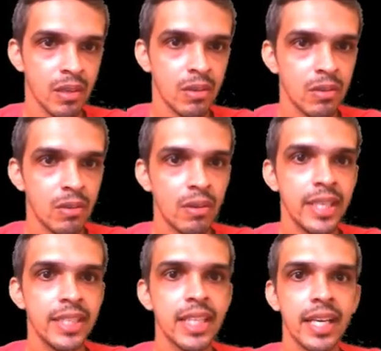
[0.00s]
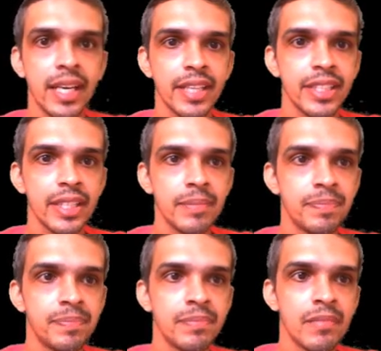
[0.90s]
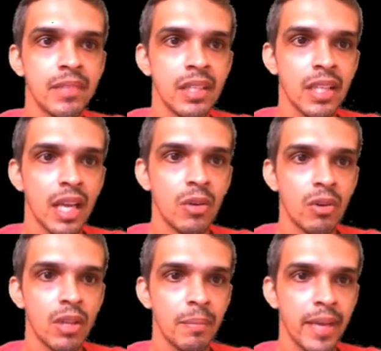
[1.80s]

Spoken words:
On each iteration, the algorithm